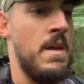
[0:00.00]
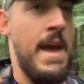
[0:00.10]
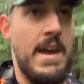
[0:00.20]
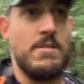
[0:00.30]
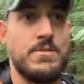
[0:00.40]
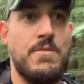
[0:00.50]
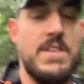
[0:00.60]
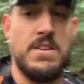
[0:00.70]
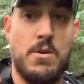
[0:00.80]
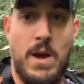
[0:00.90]
ankles
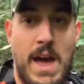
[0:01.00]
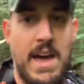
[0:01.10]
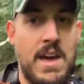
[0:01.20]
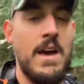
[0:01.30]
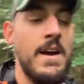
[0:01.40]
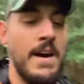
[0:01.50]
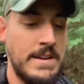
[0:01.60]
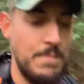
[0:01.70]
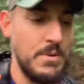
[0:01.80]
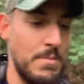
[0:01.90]
feeling okay. I
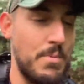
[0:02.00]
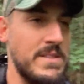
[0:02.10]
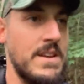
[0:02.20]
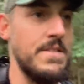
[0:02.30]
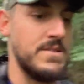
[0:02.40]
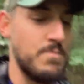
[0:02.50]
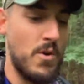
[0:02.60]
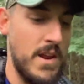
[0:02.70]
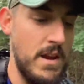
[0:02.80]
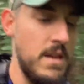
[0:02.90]
did put the brace on this
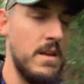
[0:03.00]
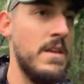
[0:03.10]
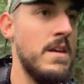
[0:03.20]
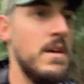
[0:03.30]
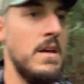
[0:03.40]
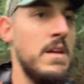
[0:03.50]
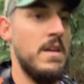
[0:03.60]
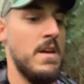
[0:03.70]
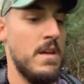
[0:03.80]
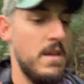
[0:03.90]
morning.
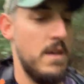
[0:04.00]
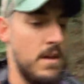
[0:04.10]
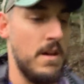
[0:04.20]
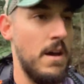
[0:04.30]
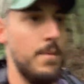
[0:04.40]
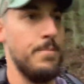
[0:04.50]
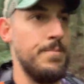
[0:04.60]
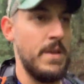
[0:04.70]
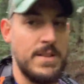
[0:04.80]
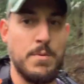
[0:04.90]
Um,
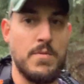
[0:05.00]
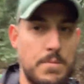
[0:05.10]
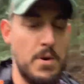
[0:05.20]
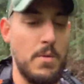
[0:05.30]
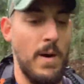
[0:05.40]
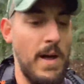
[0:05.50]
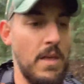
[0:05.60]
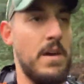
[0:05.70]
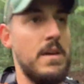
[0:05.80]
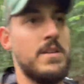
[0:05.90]
it's moving pretty
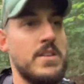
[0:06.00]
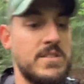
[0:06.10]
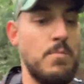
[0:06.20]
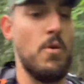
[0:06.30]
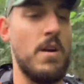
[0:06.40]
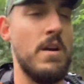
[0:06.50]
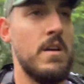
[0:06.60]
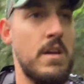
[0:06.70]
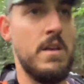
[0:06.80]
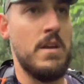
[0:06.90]
well. Took some more
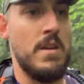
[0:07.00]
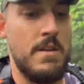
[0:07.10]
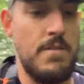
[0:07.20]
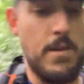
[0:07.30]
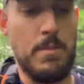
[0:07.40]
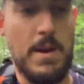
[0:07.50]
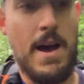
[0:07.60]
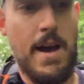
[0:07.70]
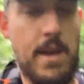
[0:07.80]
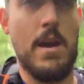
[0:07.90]
vitamin
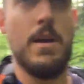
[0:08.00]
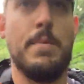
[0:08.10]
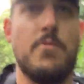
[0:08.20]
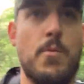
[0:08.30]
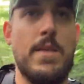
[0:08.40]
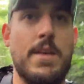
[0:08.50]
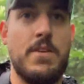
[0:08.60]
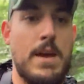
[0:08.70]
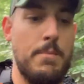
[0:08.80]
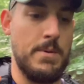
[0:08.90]
I before we left
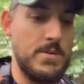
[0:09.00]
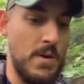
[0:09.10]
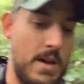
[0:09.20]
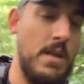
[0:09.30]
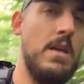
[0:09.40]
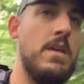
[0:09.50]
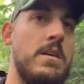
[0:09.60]
camp as well.